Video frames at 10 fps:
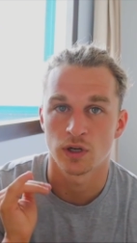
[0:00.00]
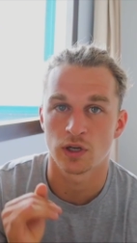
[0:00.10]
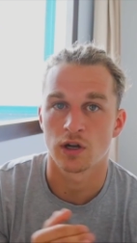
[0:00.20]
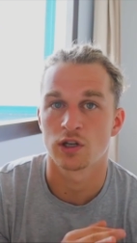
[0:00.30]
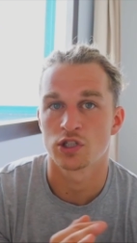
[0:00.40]

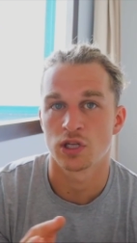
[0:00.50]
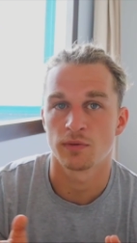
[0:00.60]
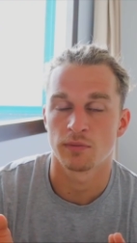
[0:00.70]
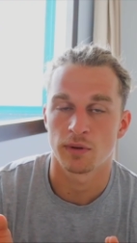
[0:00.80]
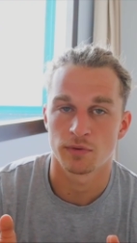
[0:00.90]
college team,
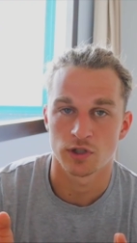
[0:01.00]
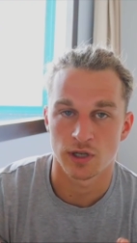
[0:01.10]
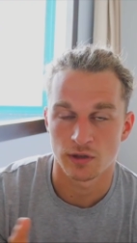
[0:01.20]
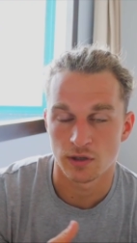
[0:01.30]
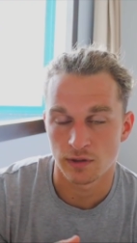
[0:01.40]
or they might be
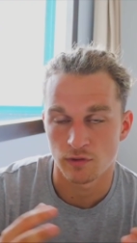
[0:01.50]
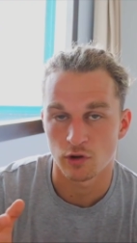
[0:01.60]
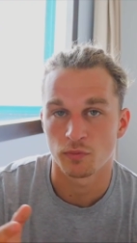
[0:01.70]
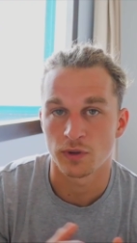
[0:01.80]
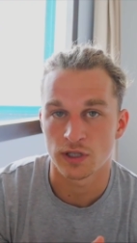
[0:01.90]
training even
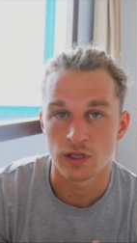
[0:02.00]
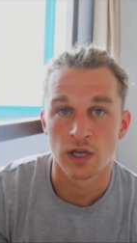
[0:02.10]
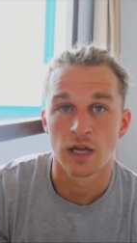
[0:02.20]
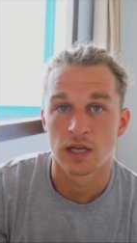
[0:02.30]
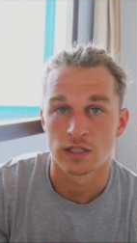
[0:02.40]
rugby and
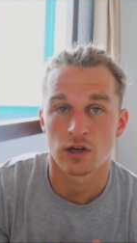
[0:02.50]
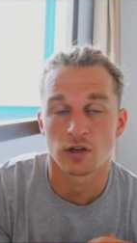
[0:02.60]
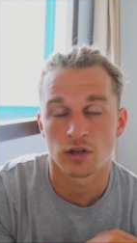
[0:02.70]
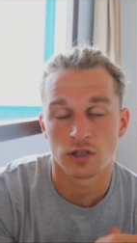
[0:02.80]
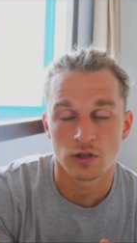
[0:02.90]

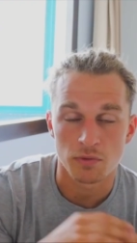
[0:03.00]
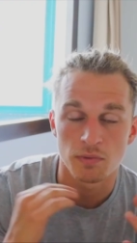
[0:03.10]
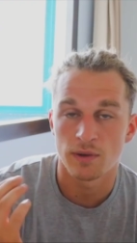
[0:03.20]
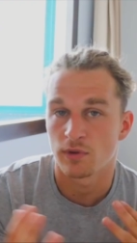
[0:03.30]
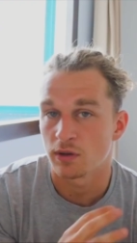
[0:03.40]
soccer. You could be
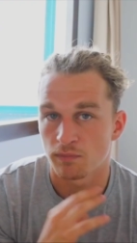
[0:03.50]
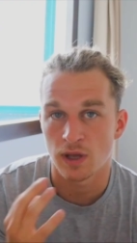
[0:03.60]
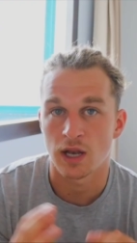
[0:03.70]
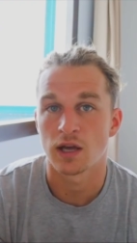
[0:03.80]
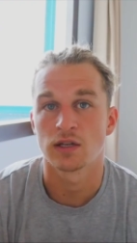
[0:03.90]
playing with
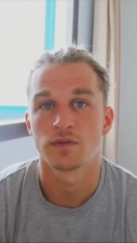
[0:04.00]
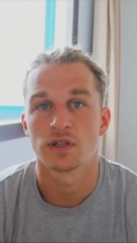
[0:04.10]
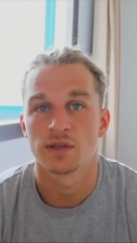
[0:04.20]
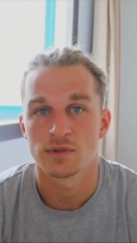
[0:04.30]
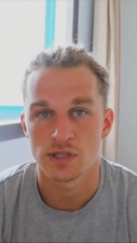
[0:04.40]
a lot of different
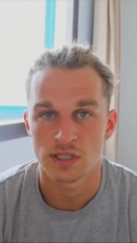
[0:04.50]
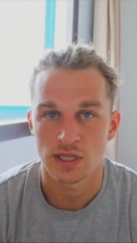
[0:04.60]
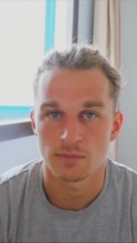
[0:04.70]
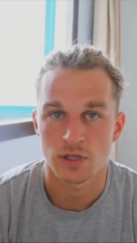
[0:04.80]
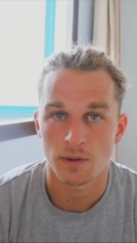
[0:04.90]
teams at the
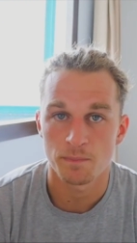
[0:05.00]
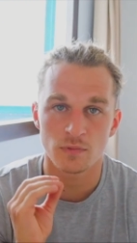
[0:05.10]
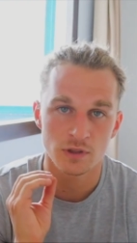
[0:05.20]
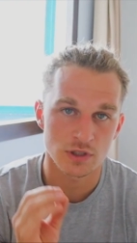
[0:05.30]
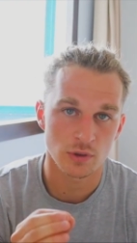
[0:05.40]
same time.
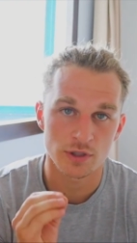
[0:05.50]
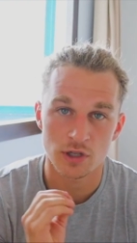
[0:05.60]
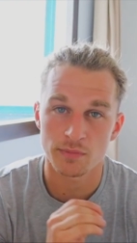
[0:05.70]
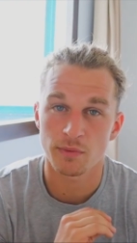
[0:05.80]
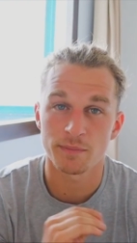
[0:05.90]
So it's
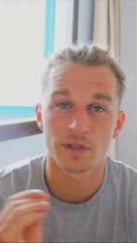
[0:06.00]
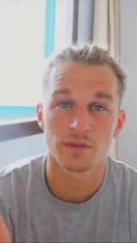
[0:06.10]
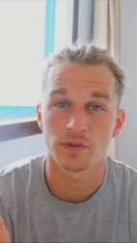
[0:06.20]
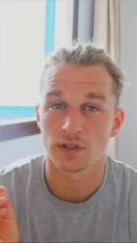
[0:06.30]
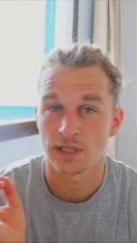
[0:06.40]
might be
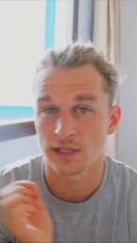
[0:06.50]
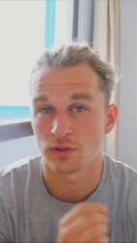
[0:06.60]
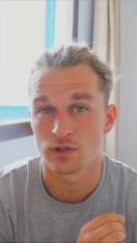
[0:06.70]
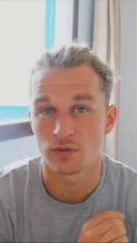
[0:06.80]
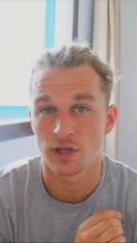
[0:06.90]
difficult to get
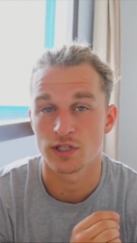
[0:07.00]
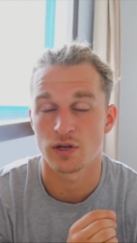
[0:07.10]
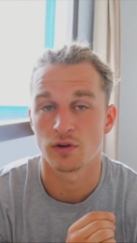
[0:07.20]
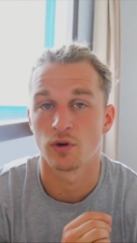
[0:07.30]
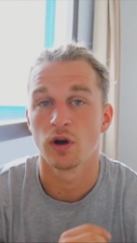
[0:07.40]
those 2 days in
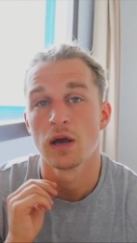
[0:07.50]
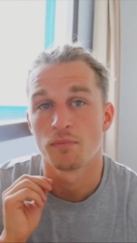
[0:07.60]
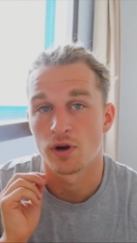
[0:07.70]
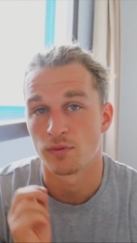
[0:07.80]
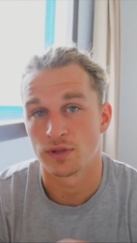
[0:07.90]
a row.
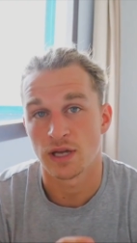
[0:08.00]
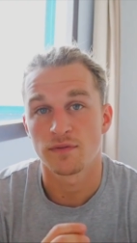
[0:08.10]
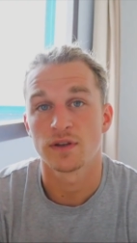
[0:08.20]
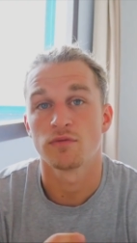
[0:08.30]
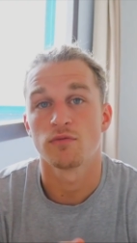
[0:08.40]
But I would
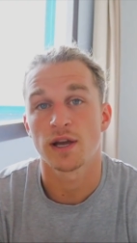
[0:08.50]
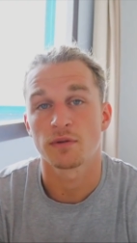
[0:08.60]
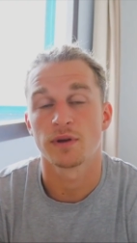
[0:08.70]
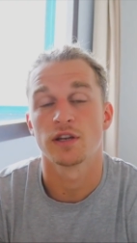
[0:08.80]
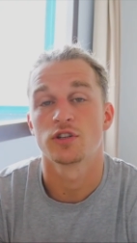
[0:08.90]
definitely
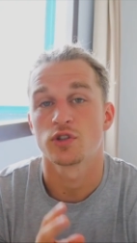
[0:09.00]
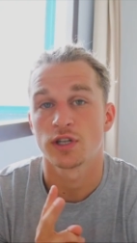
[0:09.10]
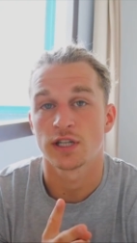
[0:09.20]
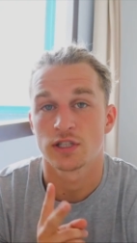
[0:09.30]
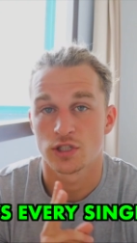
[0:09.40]
recommend trying
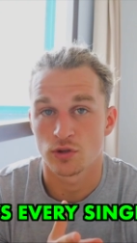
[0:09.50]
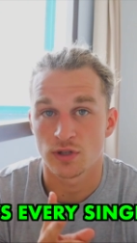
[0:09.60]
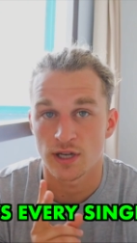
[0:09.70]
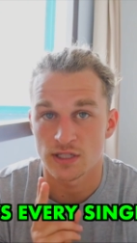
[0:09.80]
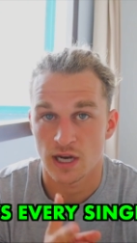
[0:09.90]
to get 2
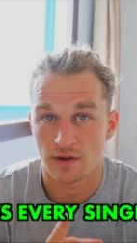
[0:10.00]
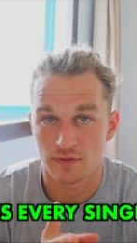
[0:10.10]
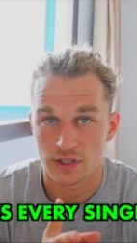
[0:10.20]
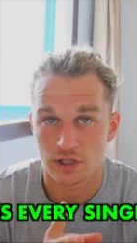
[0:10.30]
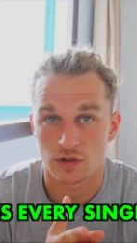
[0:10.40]
days
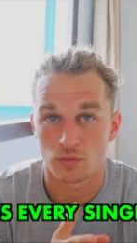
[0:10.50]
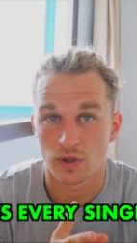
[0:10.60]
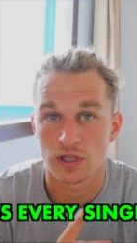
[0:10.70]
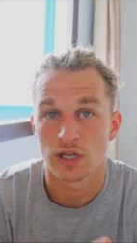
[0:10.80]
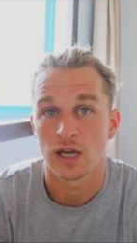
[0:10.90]
every single
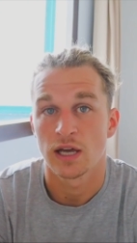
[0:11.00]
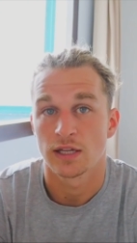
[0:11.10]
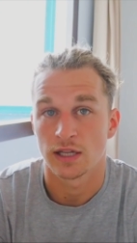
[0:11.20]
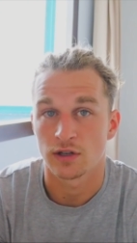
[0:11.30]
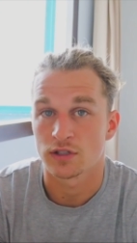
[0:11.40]
week
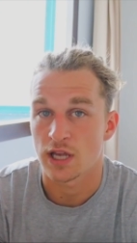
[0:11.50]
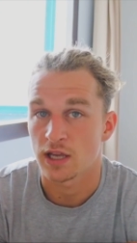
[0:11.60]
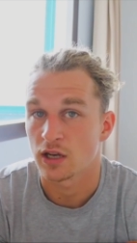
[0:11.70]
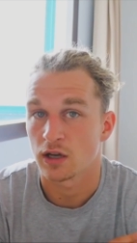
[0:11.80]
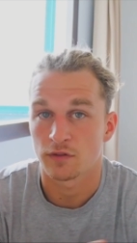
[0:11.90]
that you're
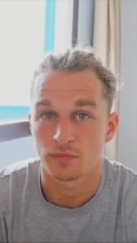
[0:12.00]
taking off